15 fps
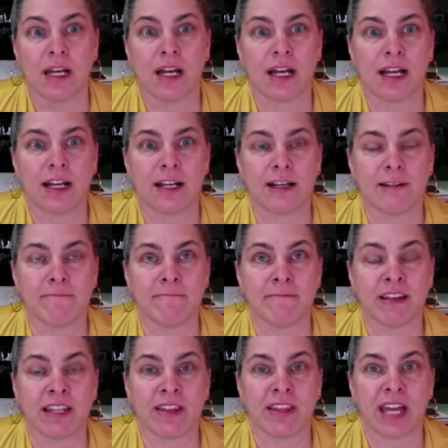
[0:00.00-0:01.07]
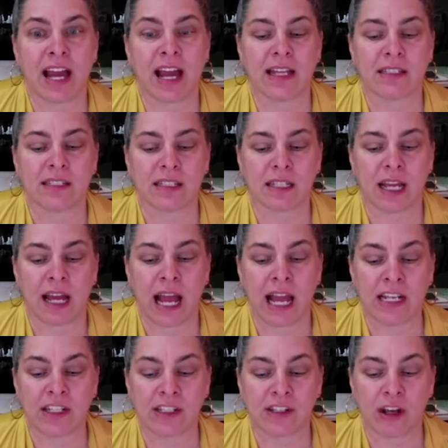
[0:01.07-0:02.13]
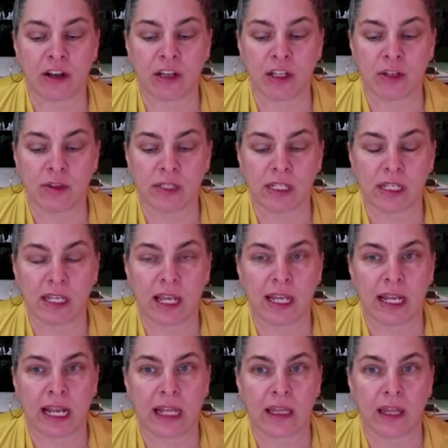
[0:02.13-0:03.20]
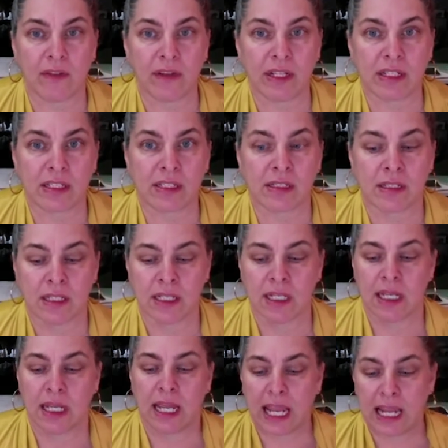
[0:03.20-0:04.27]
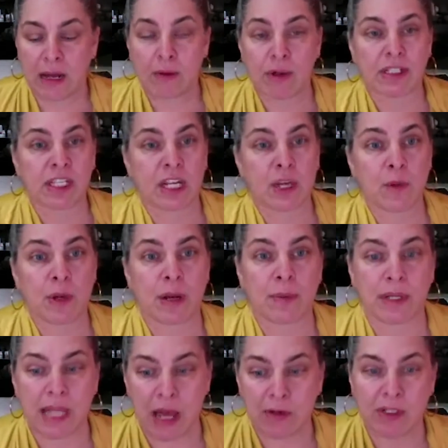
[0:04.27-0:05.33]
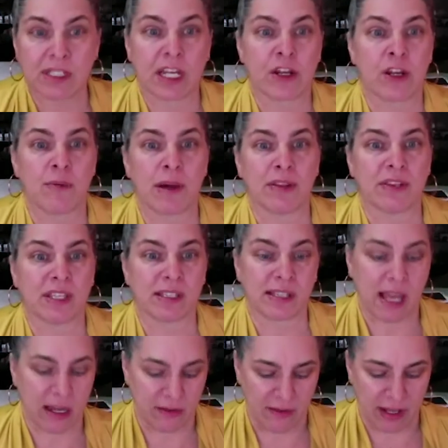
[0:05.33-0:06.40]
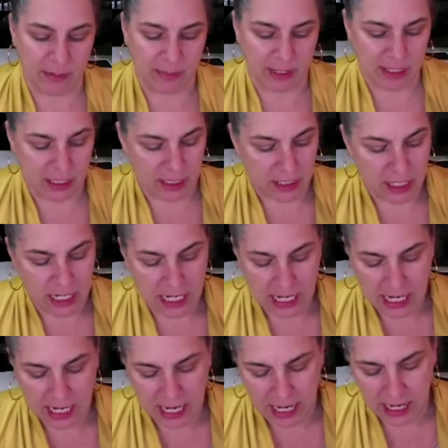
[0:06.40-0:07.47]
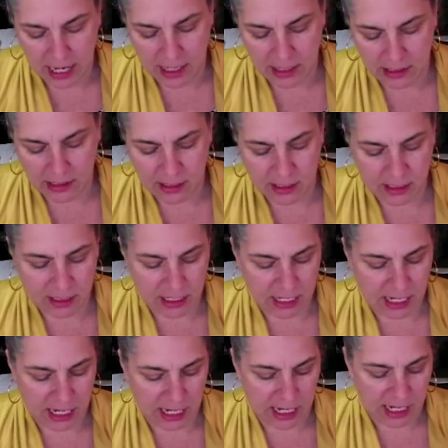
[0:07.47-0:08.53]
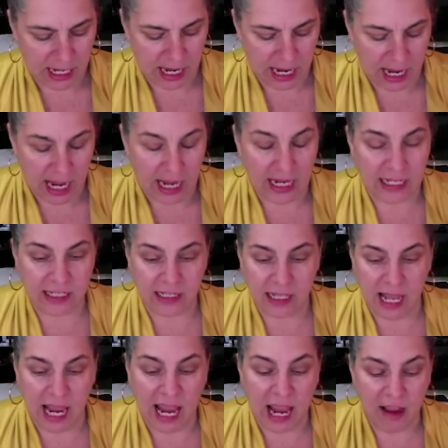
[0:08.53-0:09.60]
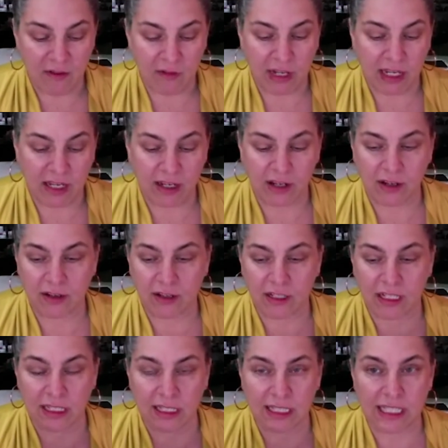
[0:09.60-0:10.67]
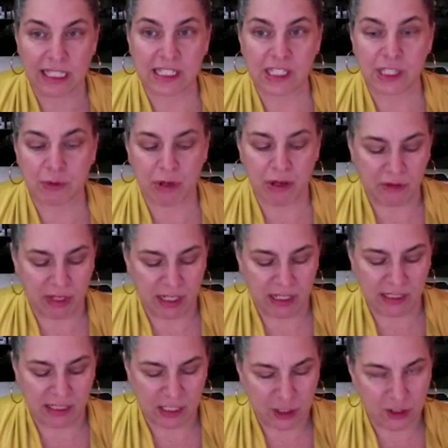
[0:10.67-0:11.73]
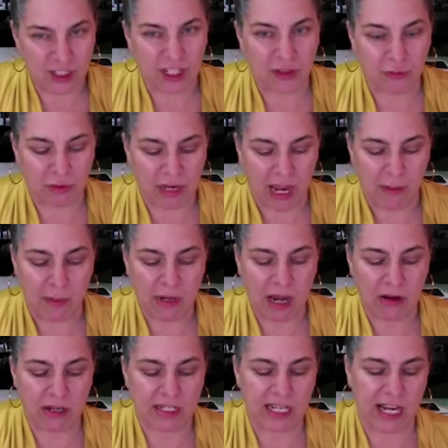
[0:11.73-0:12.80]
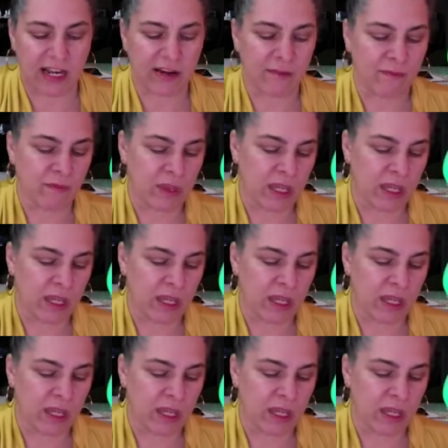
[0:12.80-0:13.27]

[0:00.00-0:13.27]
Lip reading: that I just started using, and I love it. And I'm going to tell you what I'm allowed to tell you about this kind of vitamin D. And I have like at least 3 of these, usually 3 I put out a day.